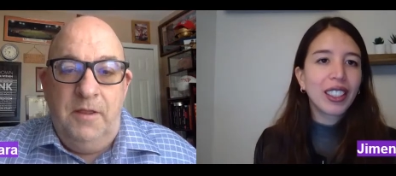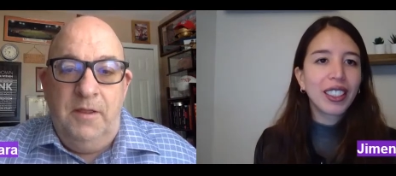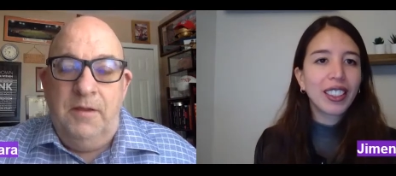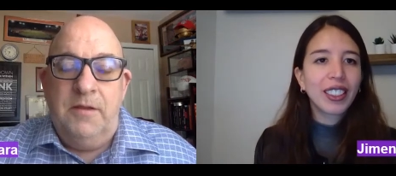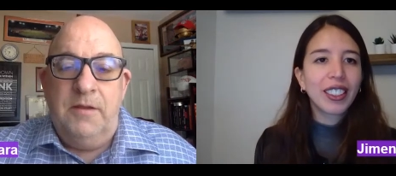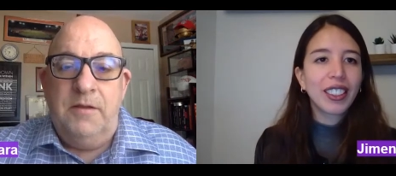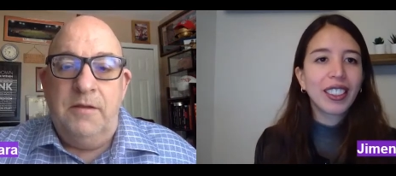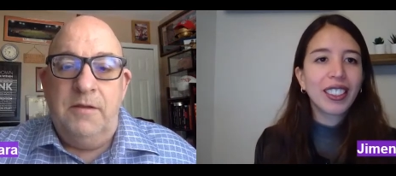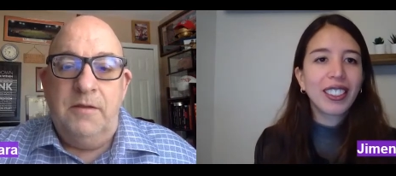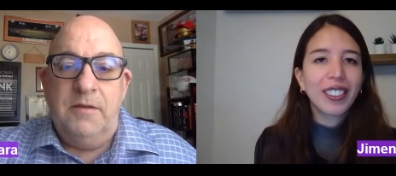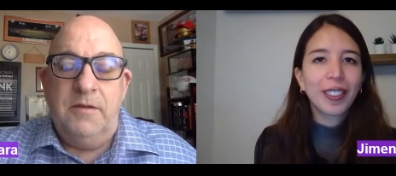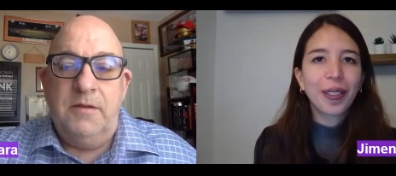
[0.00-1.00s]

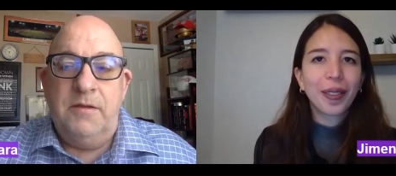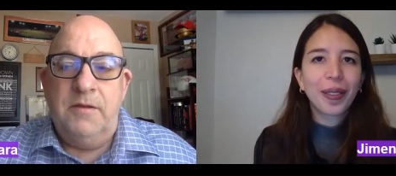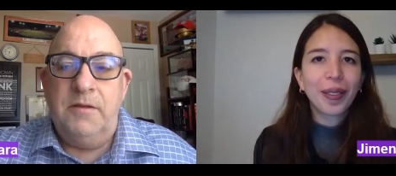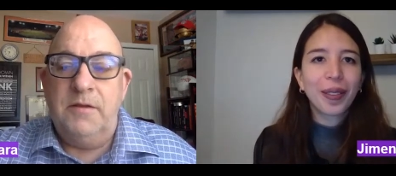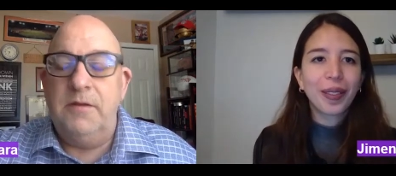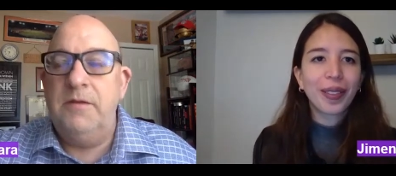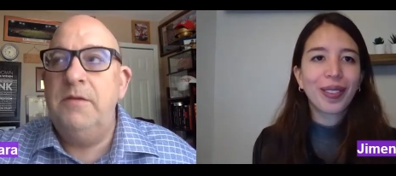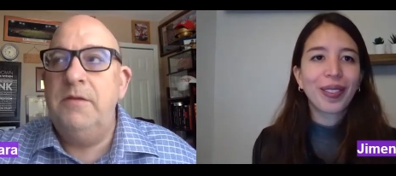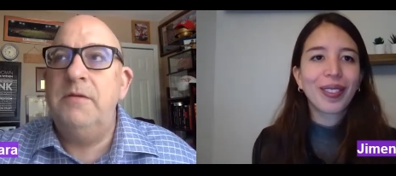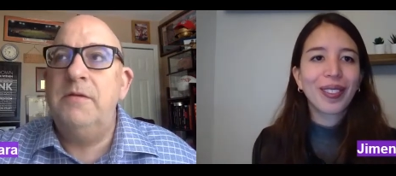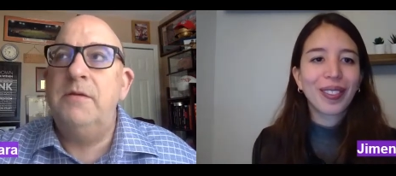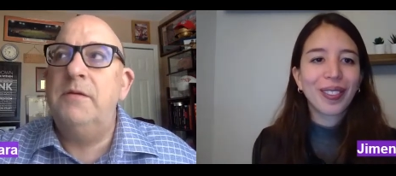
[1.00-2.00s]

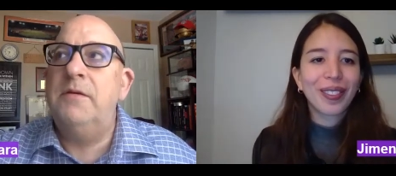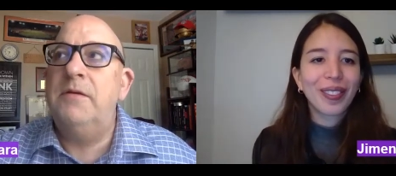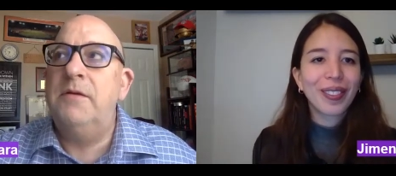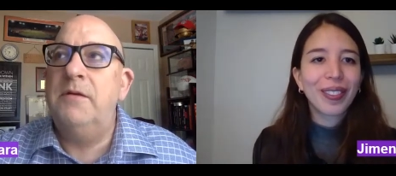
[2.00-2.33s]
[no speech]